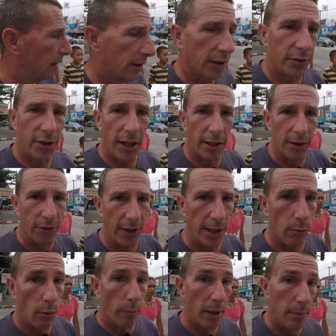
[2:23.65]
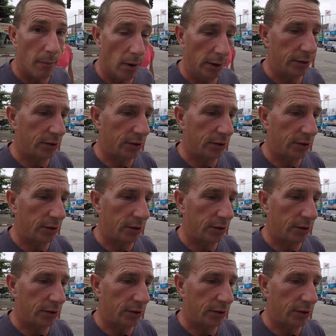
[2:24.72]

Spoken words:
The second thing will be my